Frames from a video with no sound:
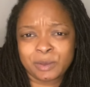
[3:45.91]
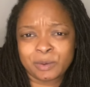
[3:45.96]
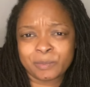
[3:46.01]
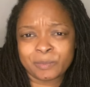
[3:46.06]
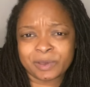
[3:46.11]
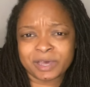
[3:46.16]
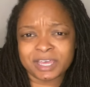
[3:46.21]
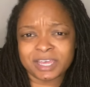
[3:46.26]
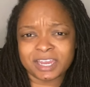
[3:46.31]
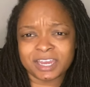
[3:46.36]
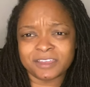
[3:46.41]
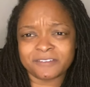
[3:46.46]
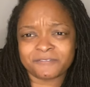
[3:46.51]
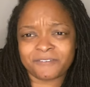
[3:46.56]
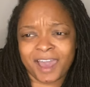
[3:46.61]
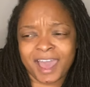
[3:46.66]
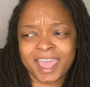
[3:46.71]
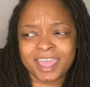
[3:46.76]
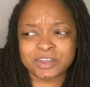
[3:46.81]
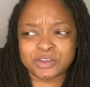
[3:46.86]
But if
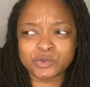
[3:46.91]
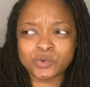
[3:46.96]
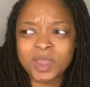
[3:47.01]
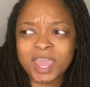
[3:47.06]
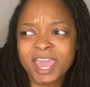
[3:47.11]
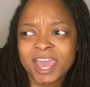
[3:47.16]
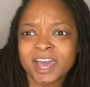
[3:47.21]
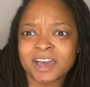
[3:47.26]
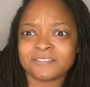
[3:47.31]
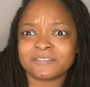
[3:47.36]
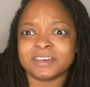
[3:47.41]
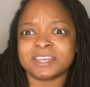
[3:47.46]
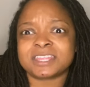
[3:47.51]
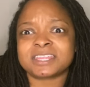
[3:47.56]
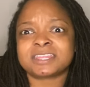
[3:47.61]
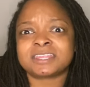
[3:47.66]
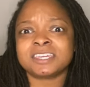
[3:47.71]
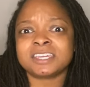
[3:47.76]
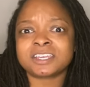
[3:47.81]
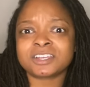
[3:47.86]
I do have a
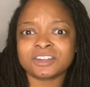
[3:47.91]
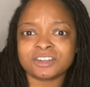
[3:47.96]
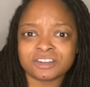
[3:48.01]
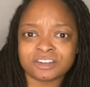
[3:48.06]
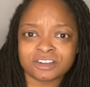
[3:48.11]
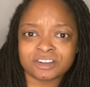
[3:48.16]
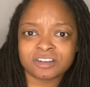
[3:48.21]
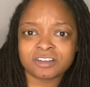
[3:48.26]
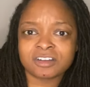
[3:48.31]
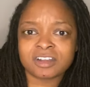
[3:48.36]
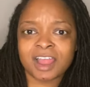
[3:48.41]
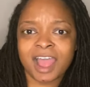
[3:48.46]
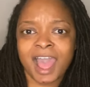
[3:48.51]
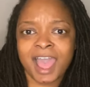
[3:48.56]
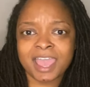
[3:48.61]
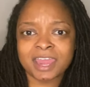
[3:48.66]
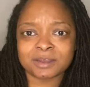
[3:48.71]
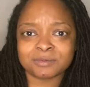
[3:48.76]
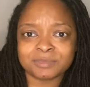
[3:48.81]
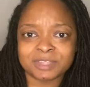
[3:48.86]
thicker
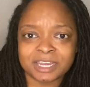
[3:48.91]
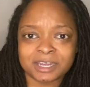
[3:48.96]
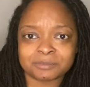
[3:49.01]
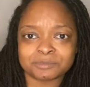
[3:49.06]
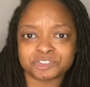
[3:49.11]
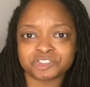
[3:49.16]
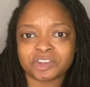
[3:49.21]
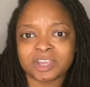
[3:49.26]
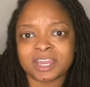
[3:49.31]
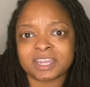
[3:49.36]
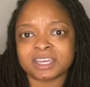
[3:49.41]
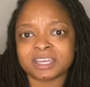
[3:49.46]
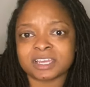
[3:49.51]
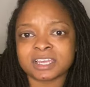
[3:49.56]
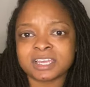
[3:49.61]
item that I'm trying to